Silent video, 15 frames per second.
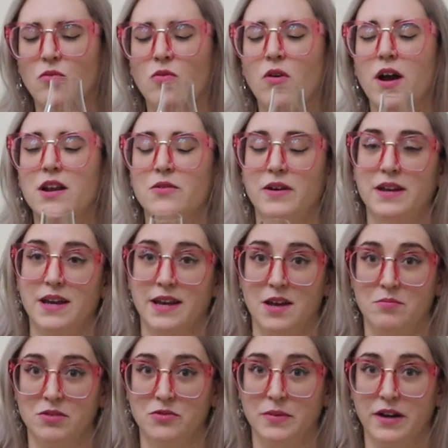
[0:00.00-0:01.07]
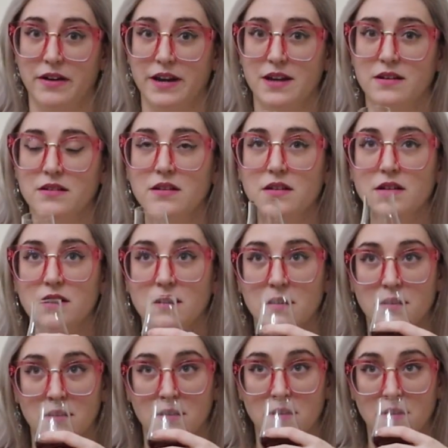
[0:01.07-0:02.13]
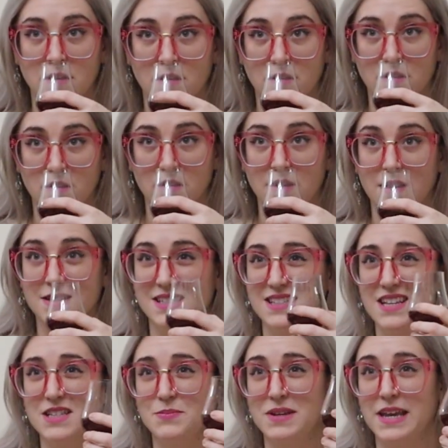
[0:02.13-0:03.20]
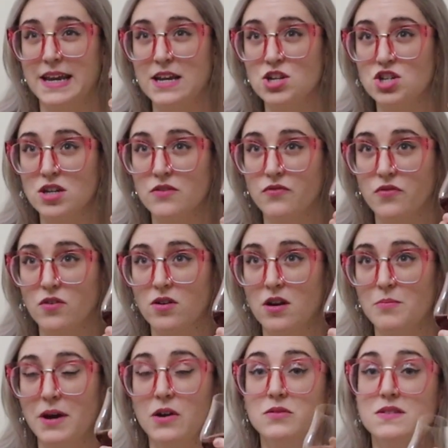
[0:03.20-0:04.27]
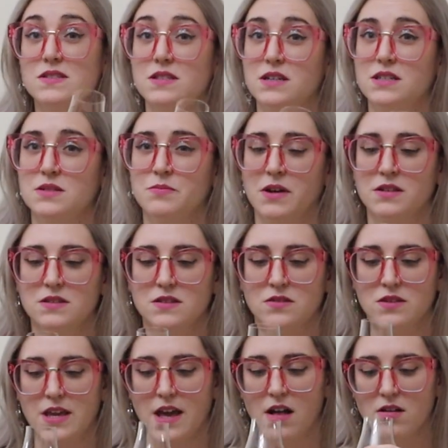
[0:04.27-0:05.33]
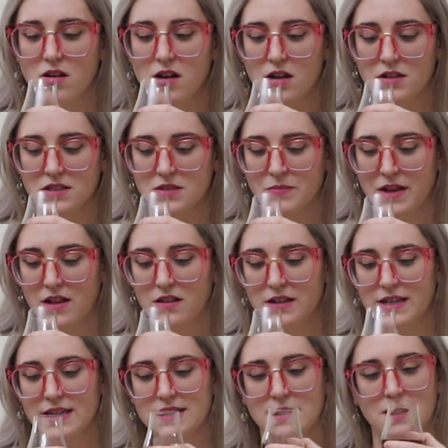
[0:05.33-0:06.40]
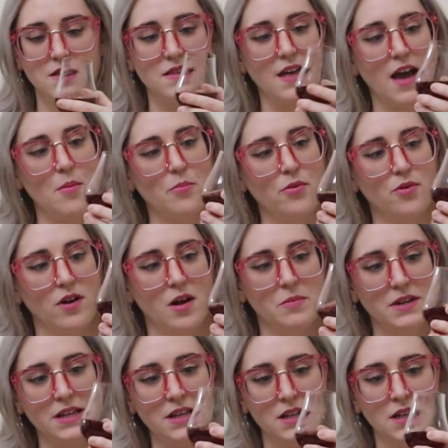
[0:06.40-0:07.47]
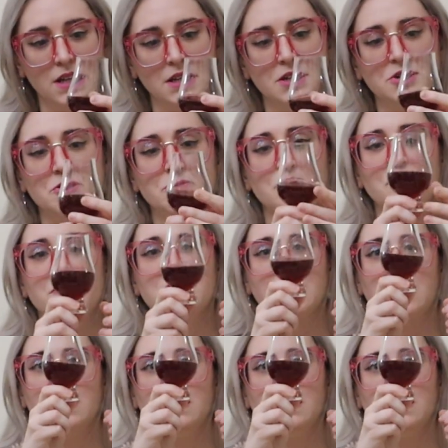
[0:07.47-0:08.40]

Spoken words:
right away I get blueberry. As I said, it's been aging for about 6 months, so the alcohol smell isn't that prominent. The